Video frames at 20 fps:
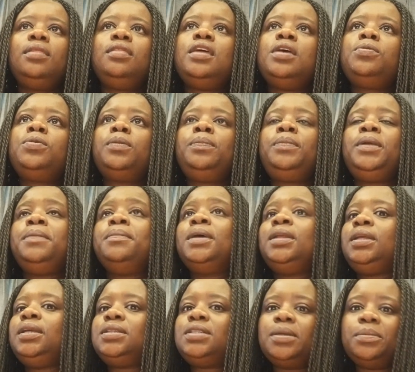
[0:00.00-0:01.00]
There will be
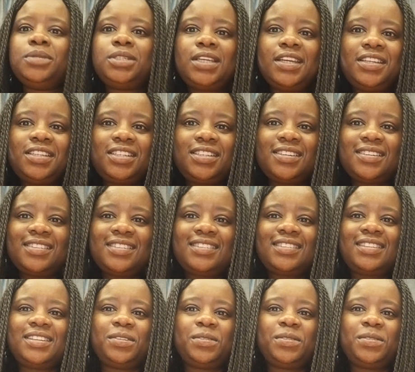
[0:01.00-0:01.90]
many temptations,